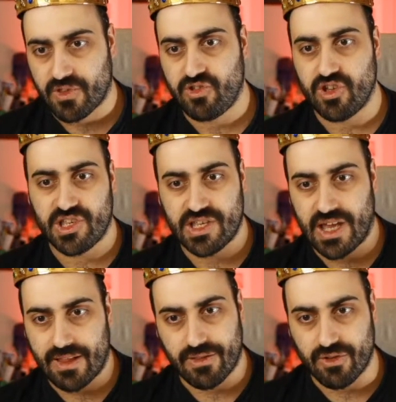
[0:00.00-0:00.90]
Just
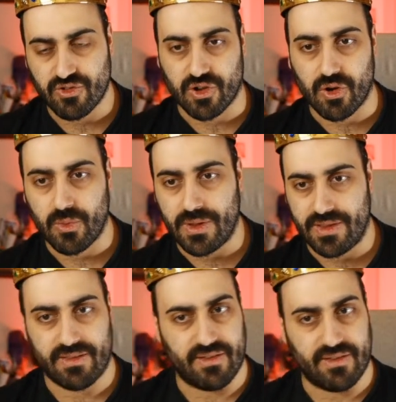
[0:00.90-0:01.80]
add those glowy
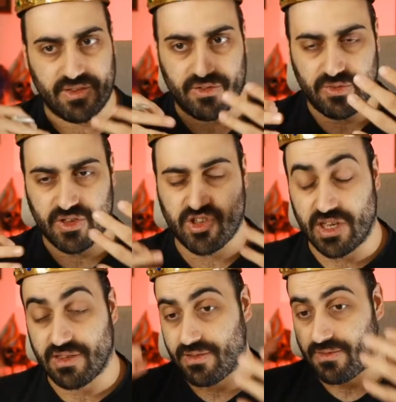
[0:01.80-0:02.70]
details into the
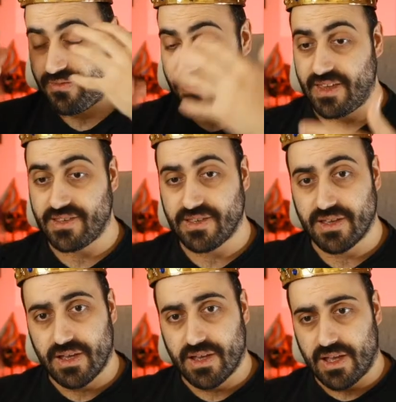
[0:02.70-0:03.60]
chest and the face
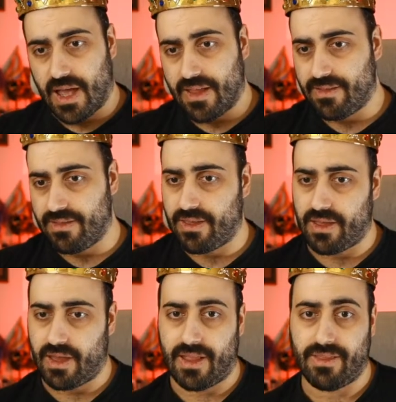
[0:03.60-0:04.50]
and the
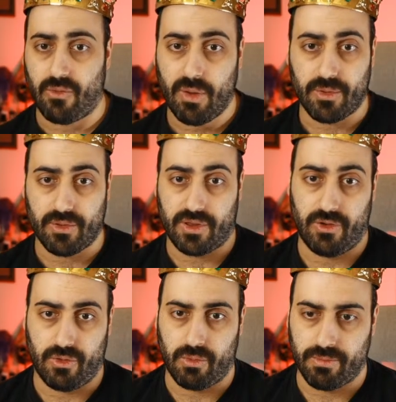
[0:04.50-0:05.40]
weapon here.
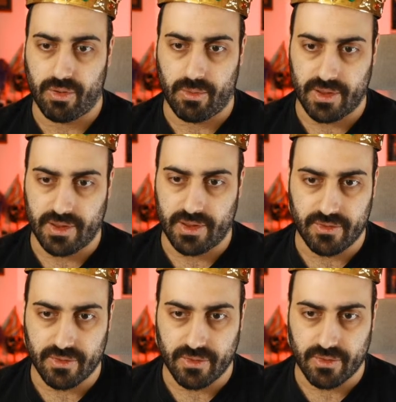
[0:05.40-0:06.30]
You will probably need to
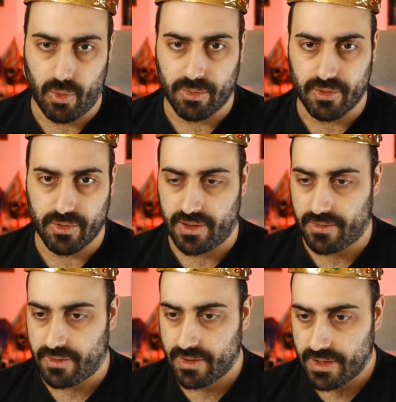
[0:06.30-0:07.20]
do the weapon here